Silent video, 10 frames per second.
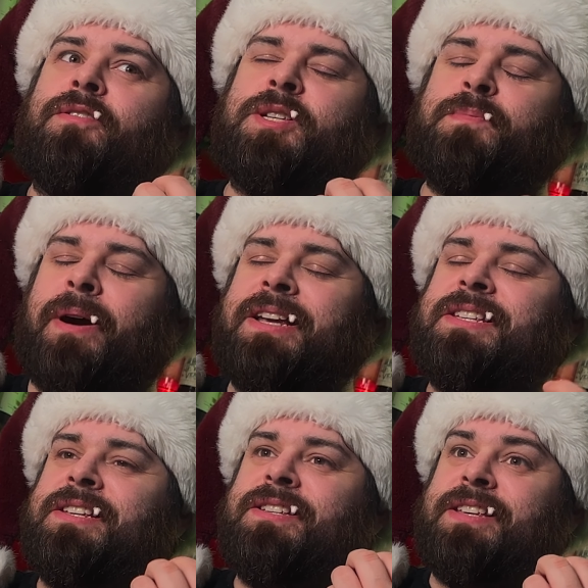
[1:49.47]
The
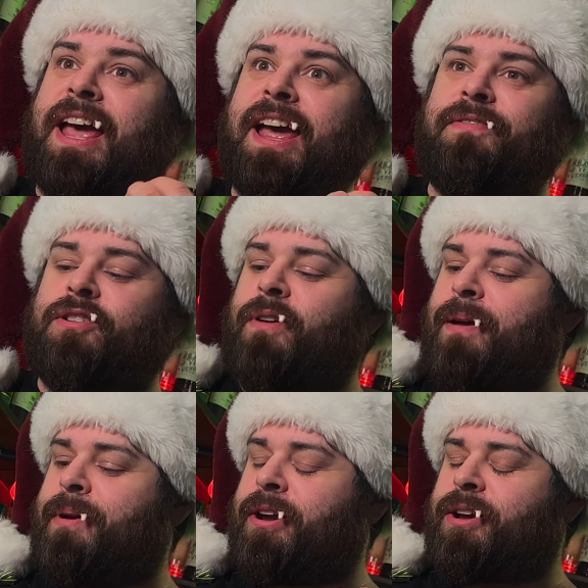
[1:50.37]
spices and the
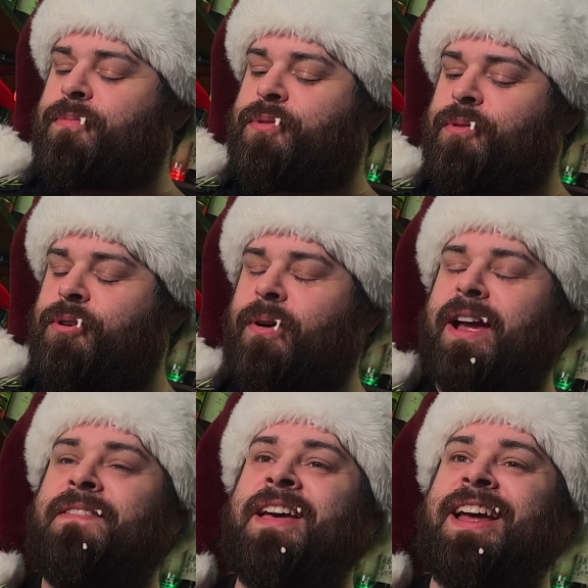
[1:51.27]
cranberry come through,
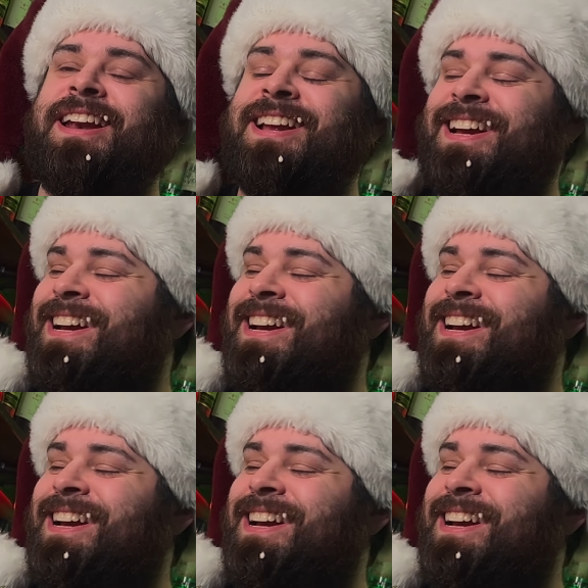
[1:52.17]
and then,